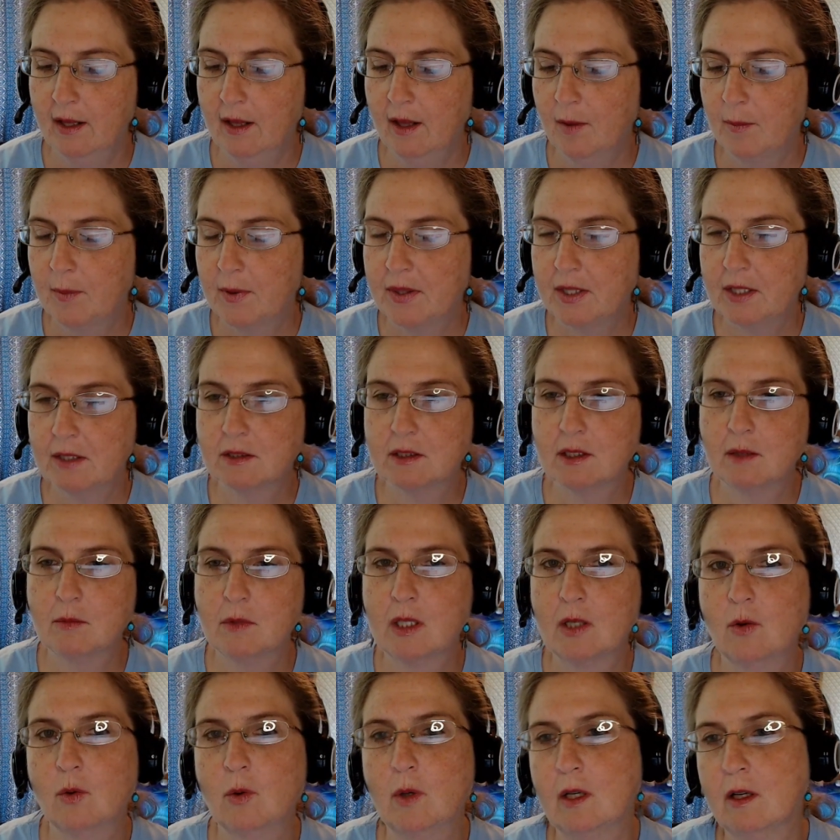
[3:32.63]
but there's
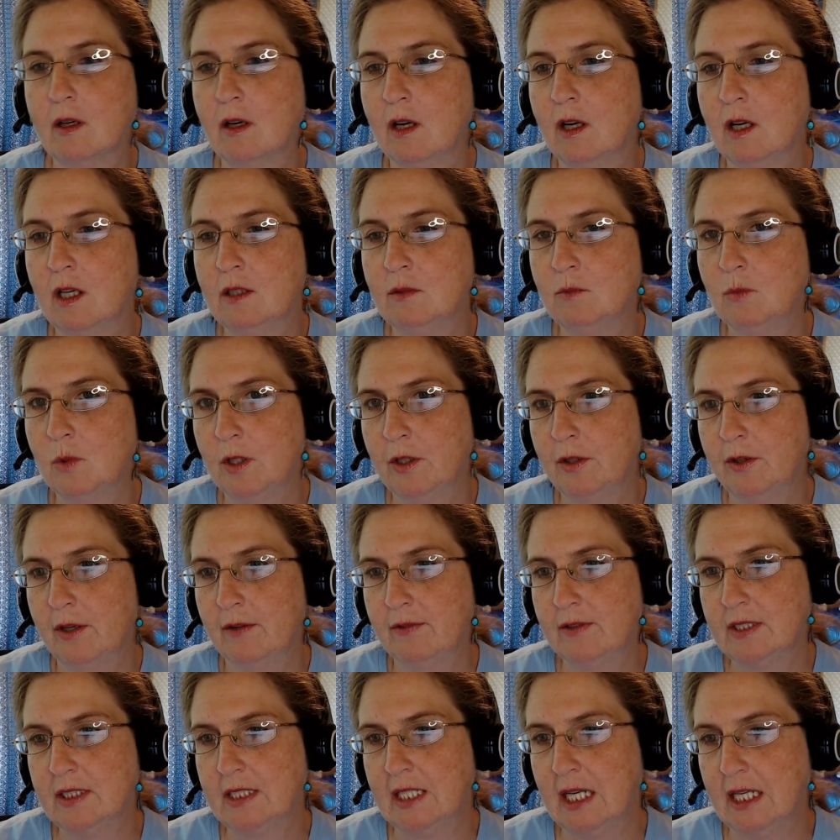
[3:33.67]
something going on where you have a
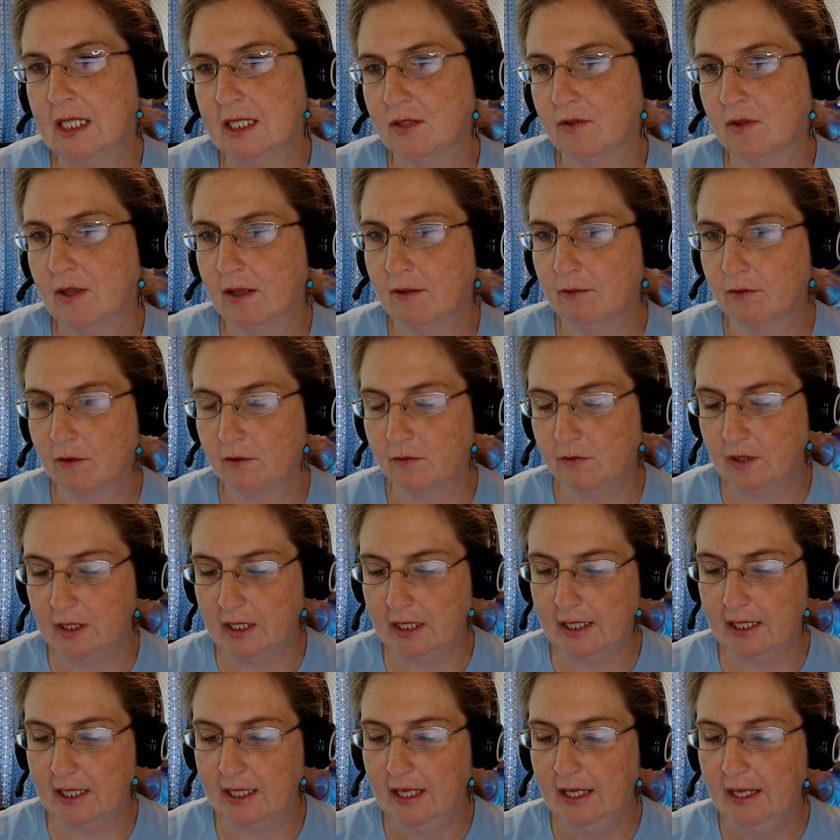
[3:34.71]
satisfying,
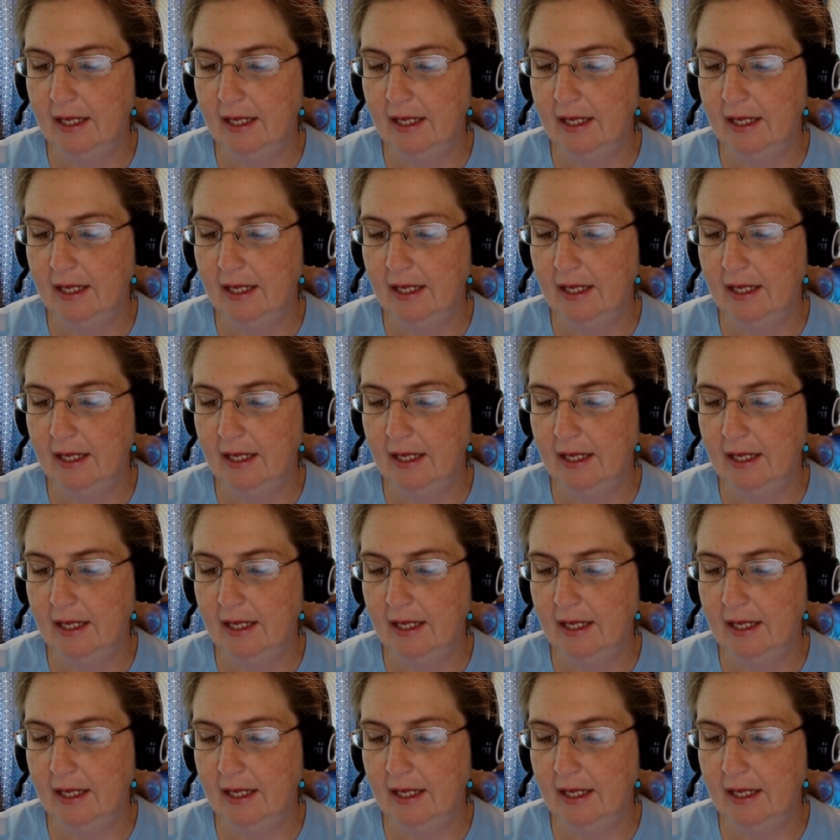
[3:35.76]
fulfilling